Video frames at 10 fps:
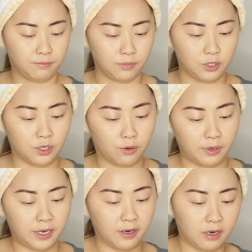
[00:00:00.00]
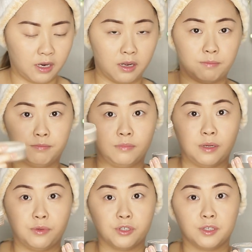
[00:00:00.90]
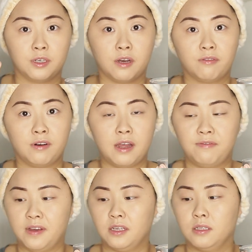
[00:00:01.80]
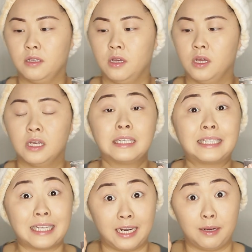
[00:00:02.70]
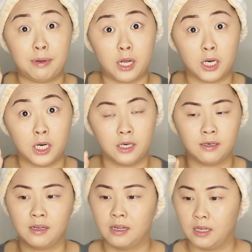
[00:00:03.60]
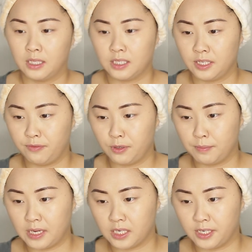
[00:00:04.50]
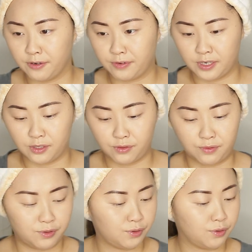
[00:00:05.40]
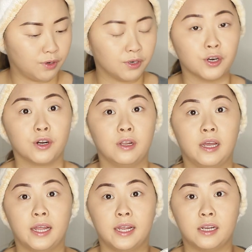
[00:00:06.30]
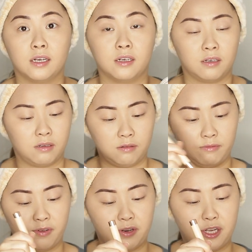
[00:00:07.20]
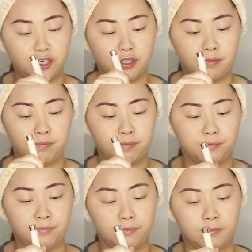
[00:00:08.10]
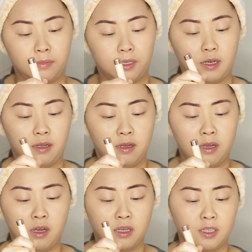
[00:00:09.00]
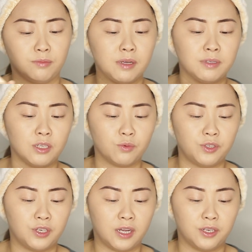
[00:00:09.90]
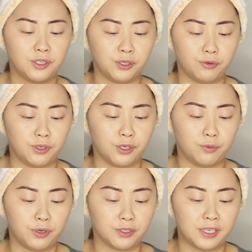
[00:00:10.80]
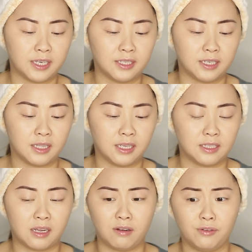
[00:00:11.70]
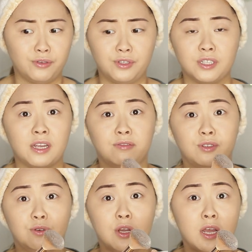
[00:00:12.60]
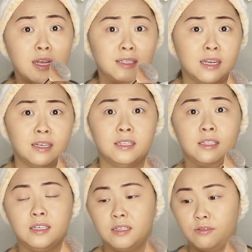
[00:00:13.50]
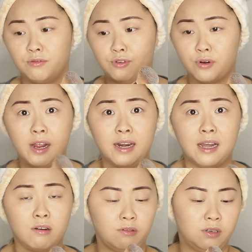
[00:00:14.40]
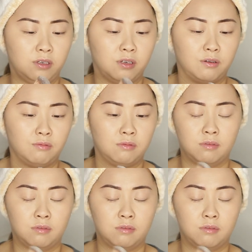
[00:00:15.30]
So here, I'm using Cover FX setting powder. Let's see if it'll make a difference on her like foundation. Okay. Sometimes this is what you gotta do, you know, when you're testing things out, you just have to test and try it out, you know?